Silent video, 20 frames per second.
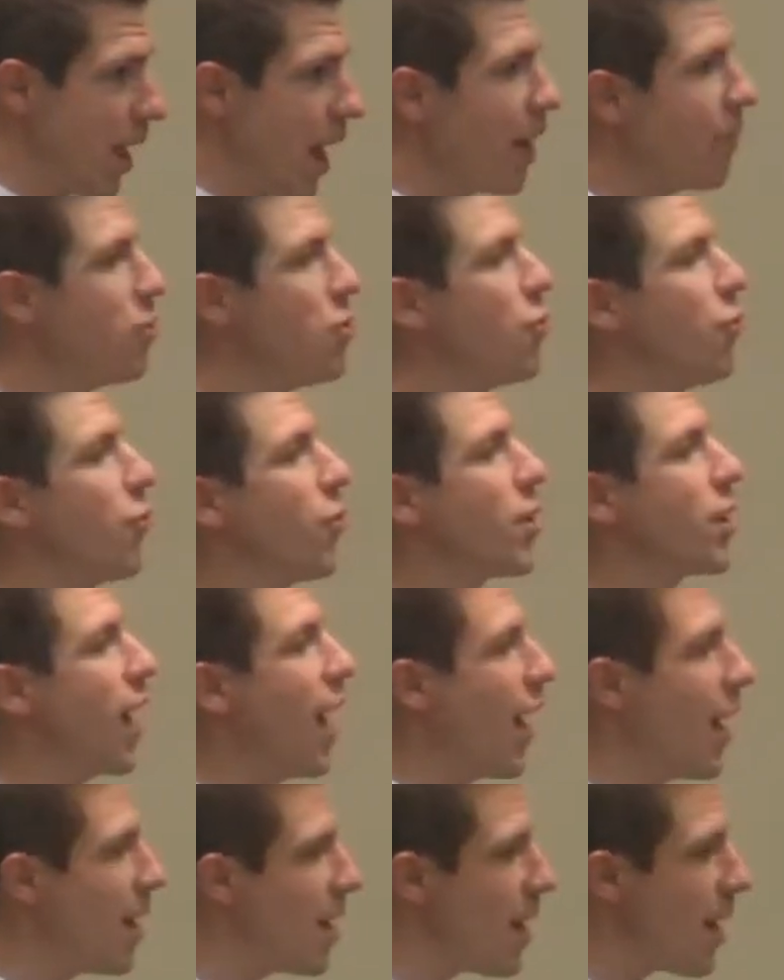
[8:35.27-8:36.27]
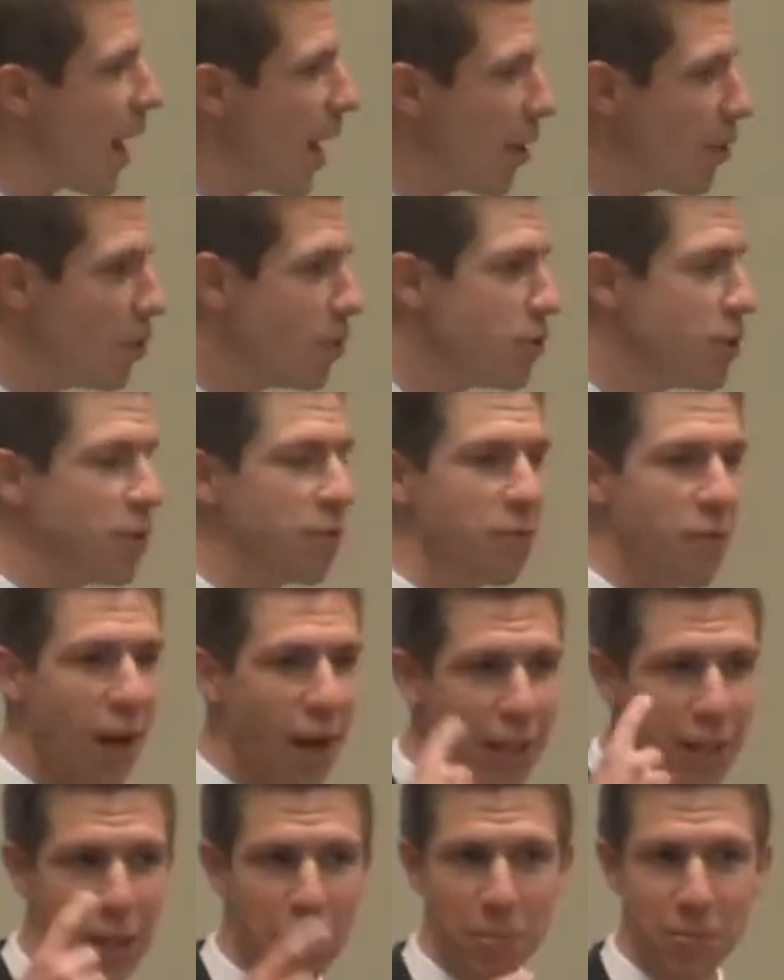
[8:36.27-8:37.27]
Have you forgotten how you
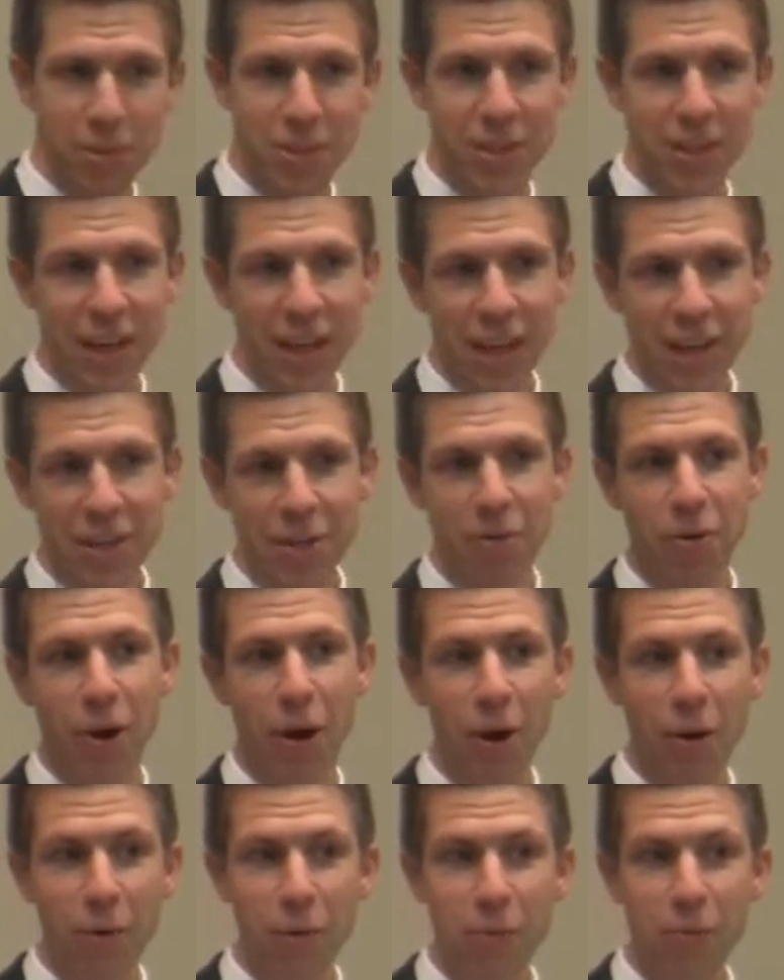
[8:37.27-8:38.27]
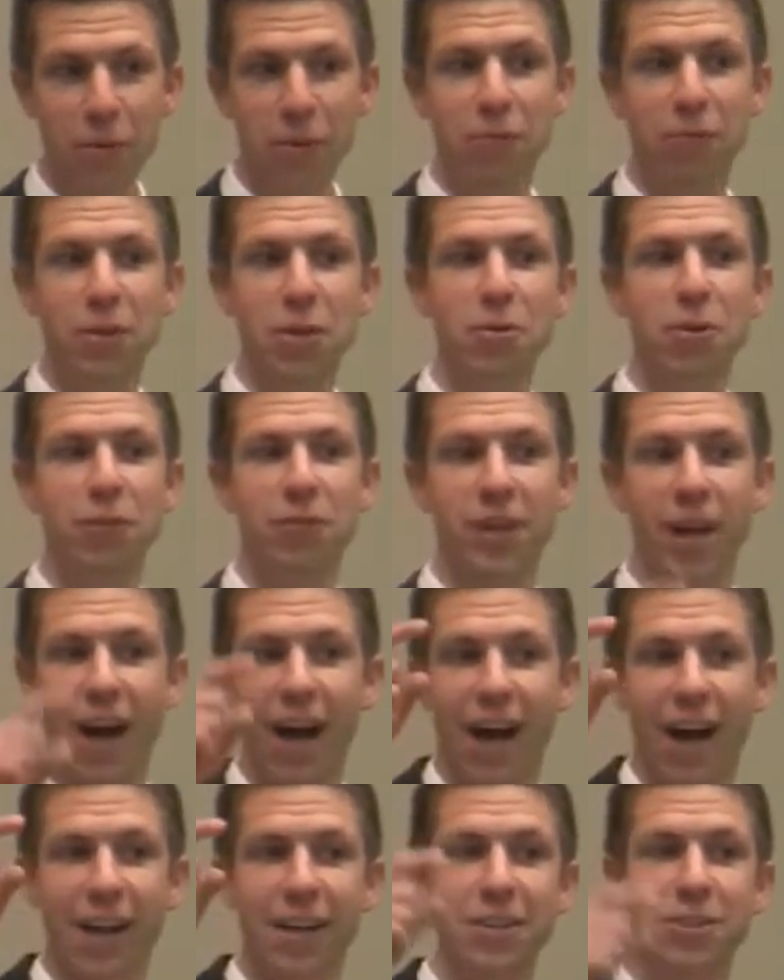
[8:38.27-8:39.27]
developed your own view of
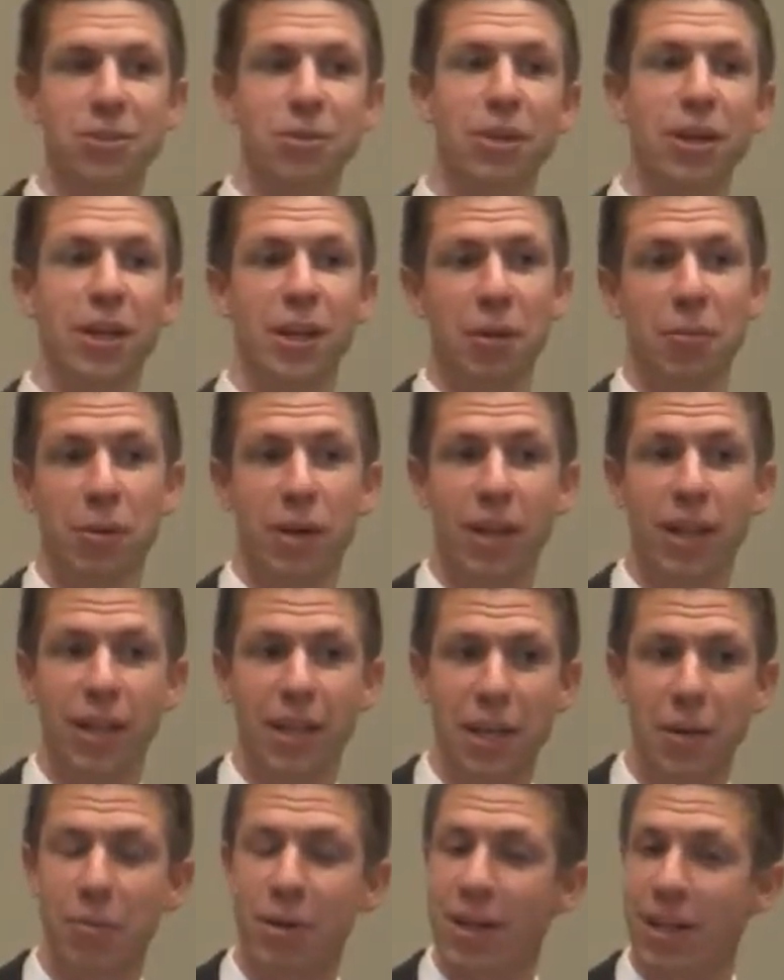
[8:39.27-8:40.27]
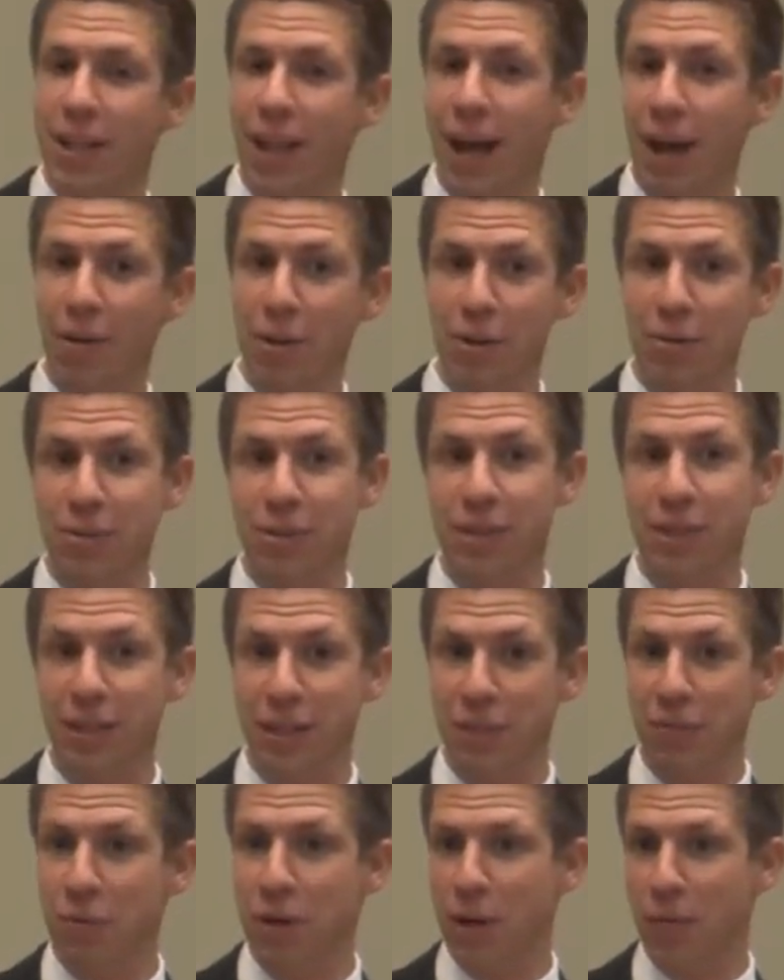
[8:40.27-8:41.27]
God so that would, He would allow you to
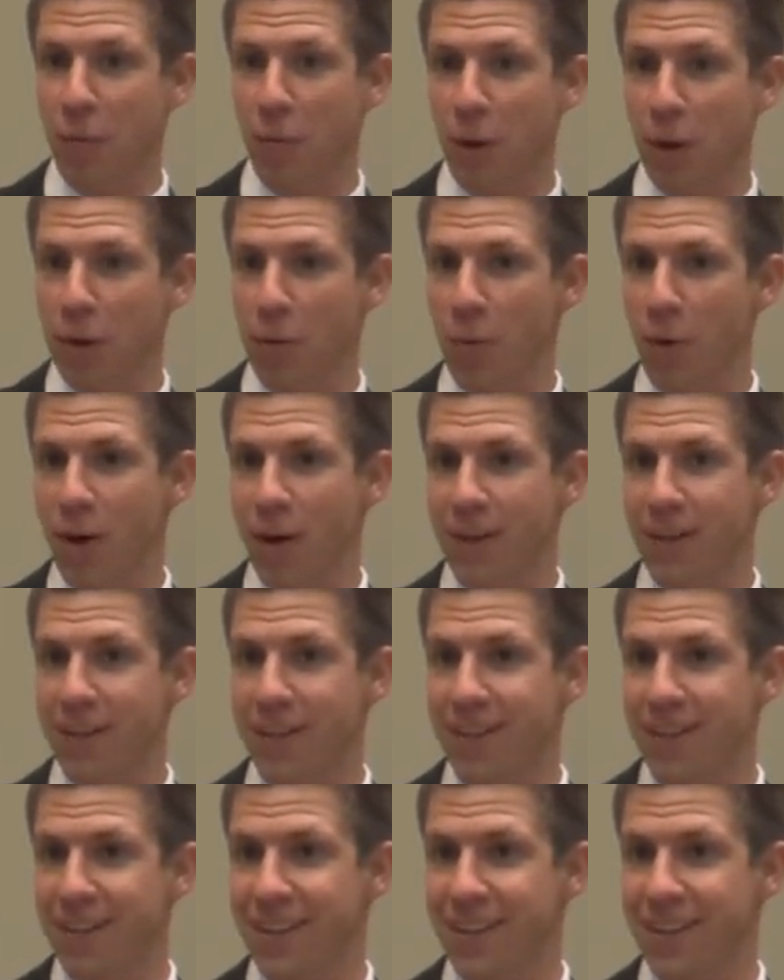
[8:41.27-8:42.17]
live whatever way you wanted?